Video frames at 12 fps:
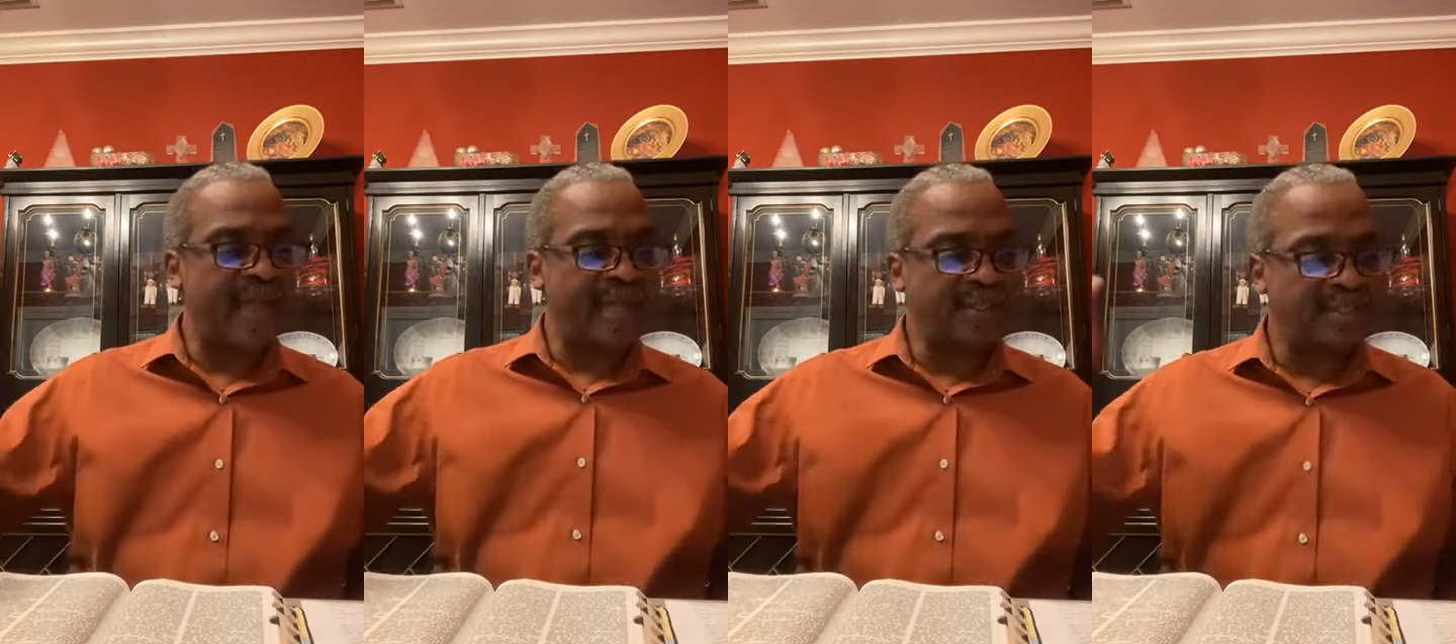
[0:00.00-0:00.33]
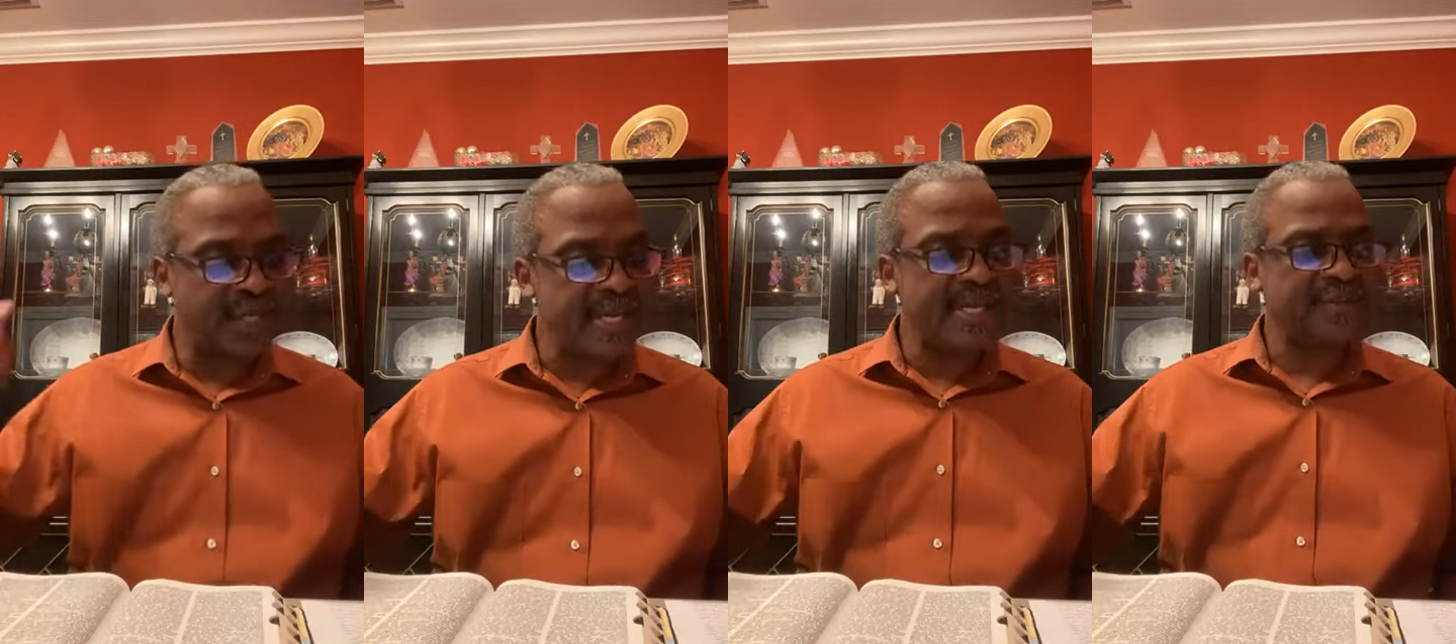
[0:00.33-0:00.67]

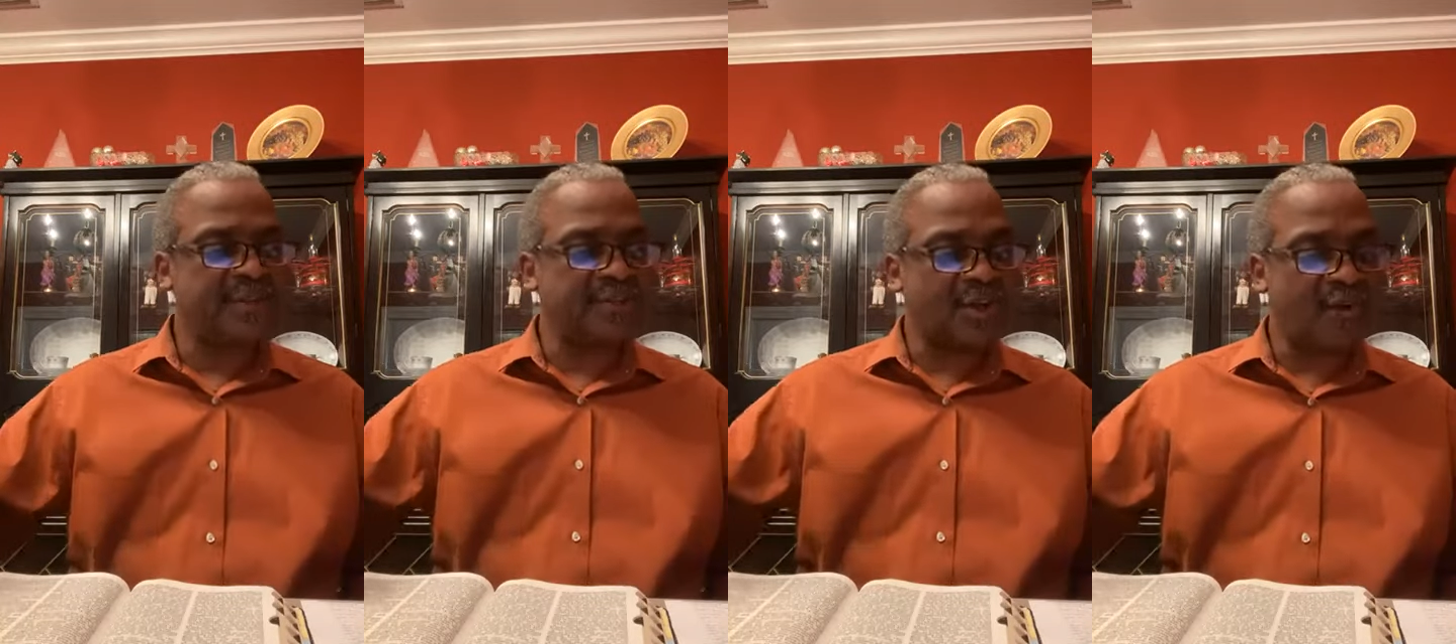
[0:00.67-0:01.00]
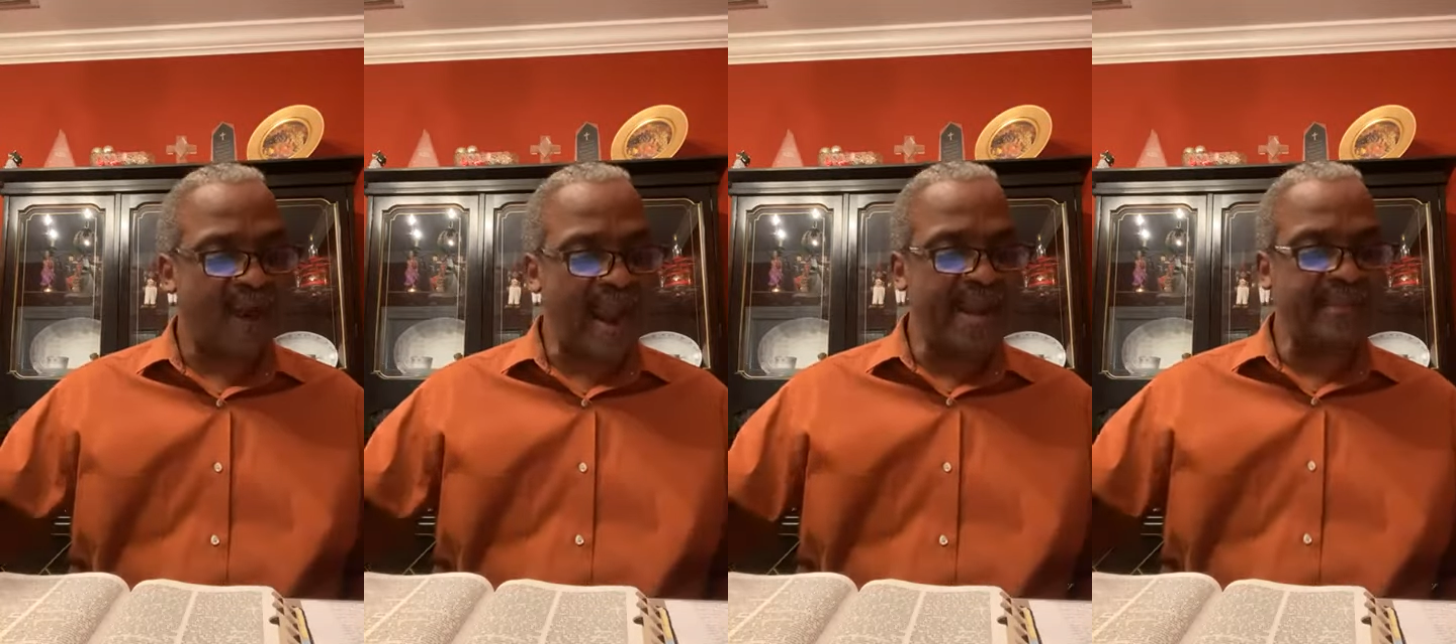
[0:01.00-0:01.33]
that Jesus
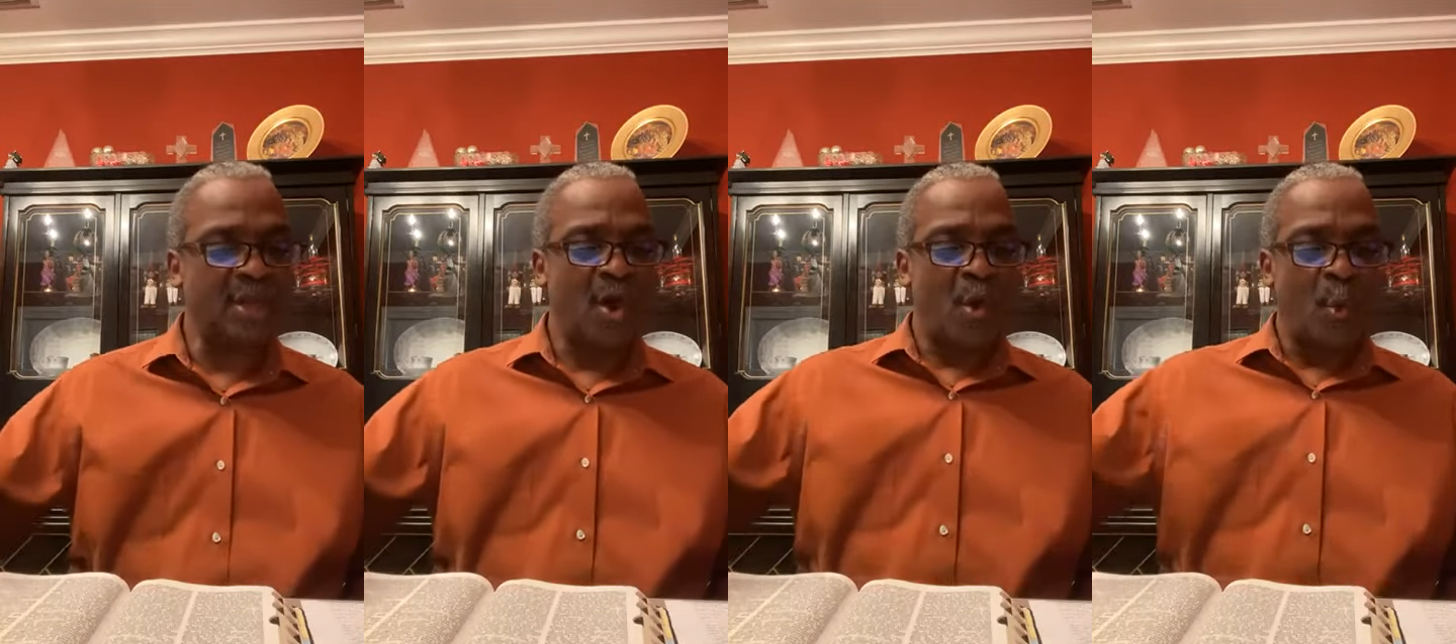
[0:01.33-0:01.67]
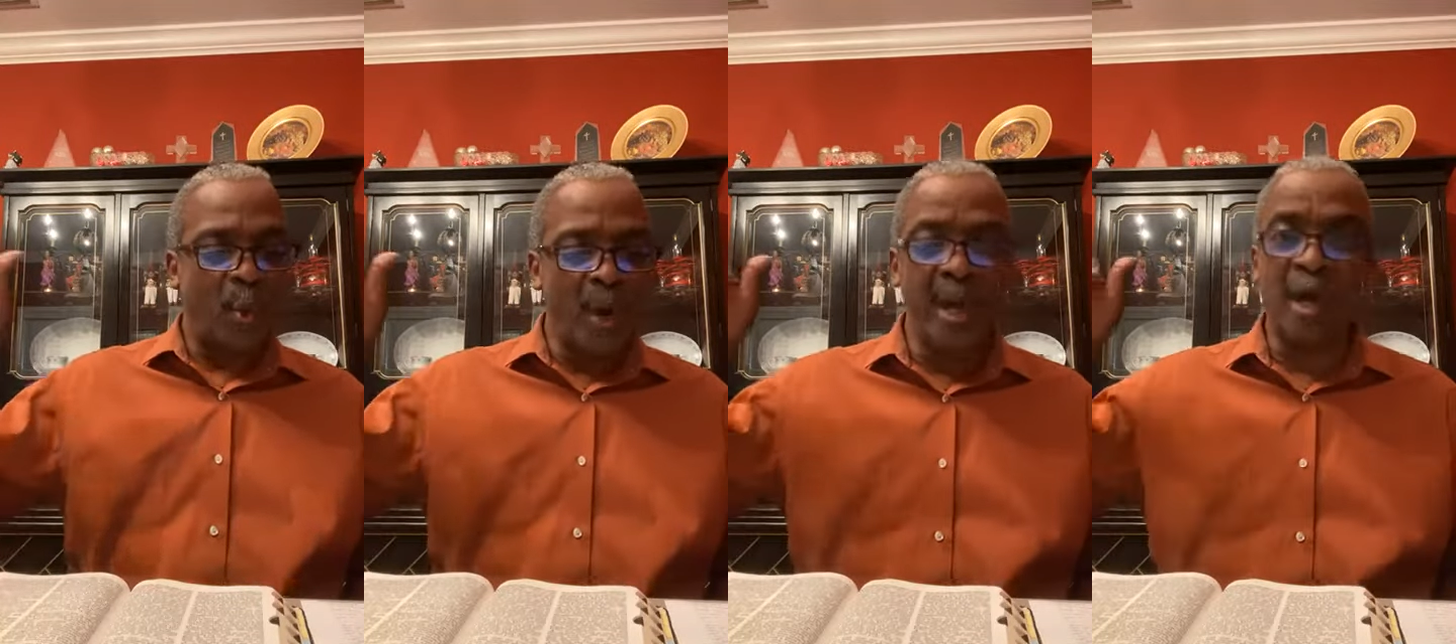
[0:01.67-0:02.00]
Christ
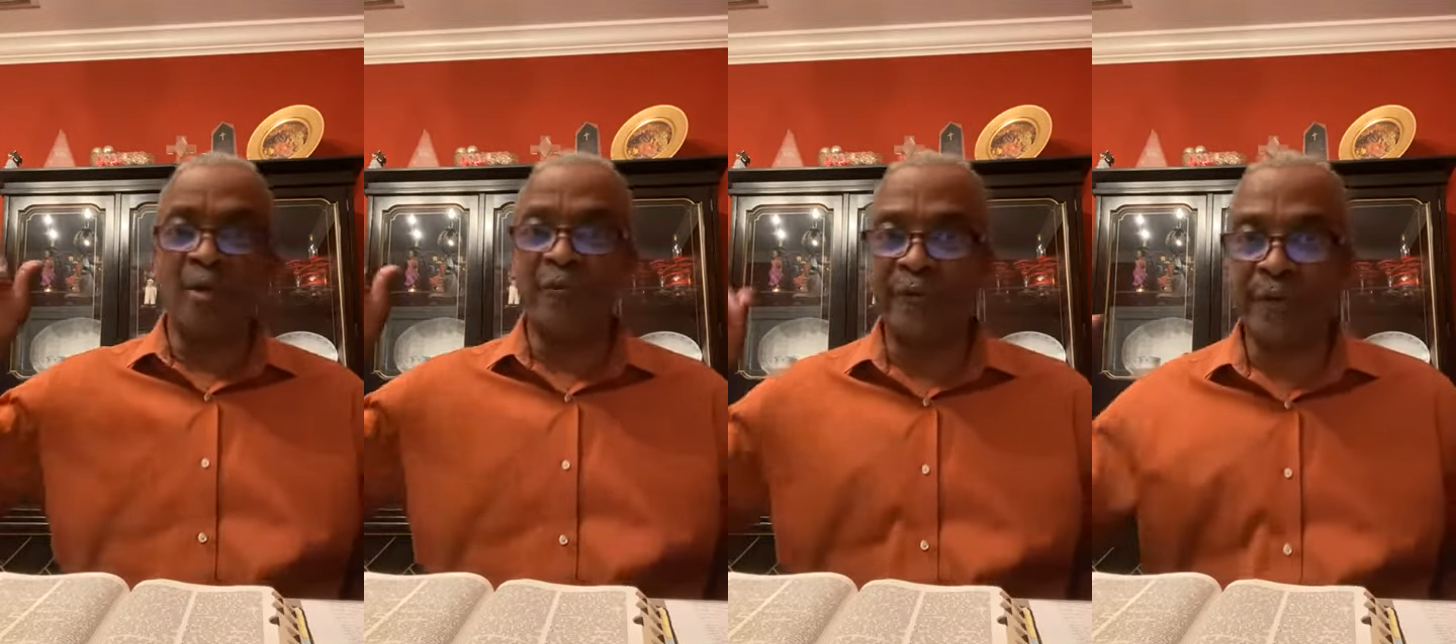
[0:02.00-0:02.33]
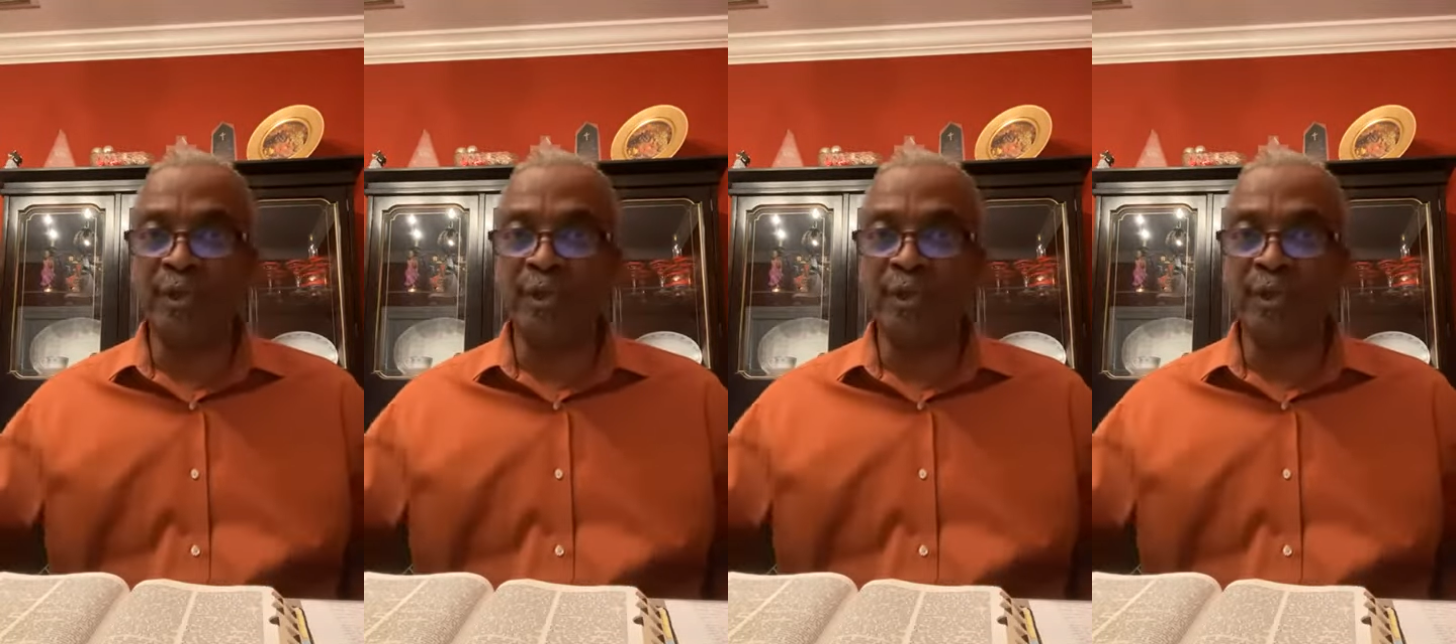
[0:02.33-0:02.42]
will